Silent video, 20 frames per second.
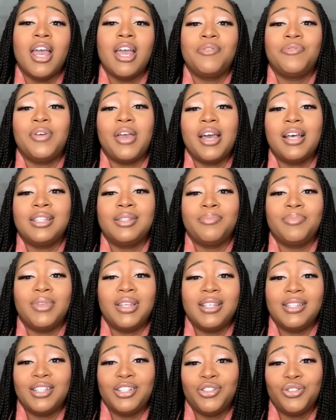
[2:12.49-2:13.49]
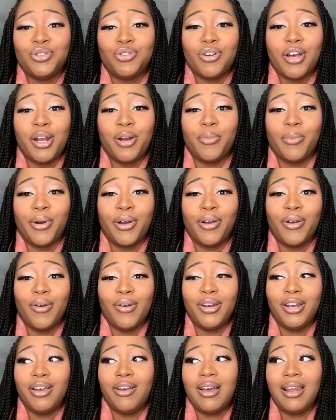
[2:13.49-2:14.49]
if you have some things that you're trying to work
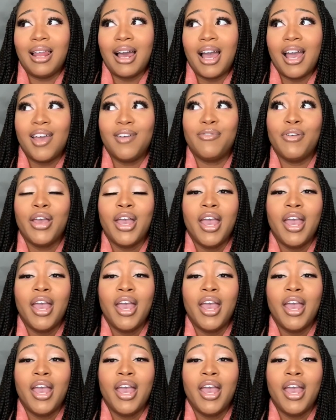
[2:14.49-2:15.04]
on in your life.